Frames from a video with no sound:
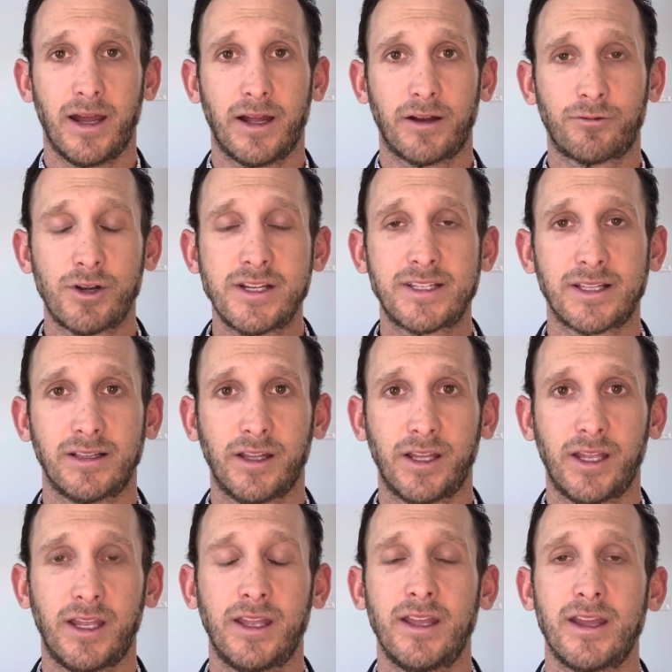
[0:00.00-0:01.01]

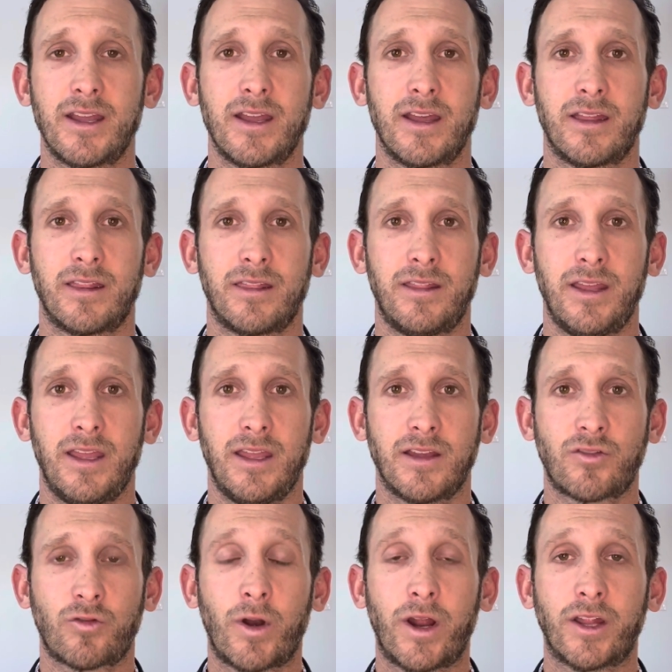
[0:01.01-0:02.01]
recently, the
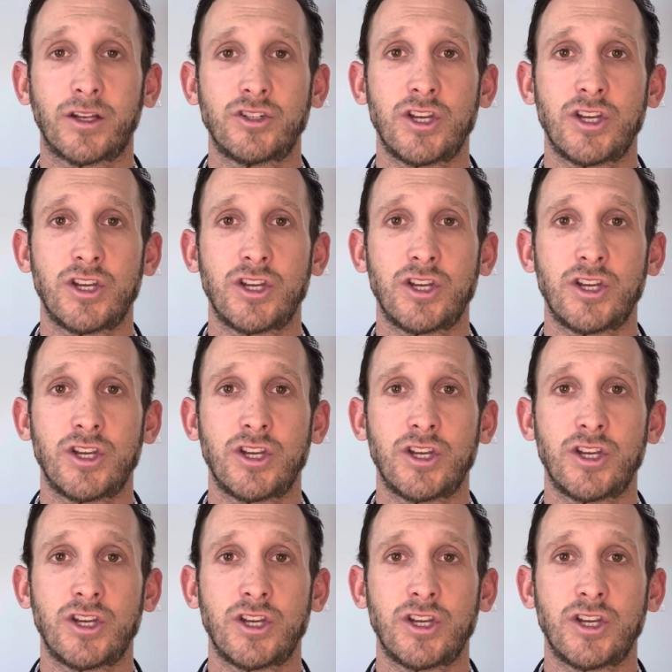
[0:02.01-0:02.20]
Israeli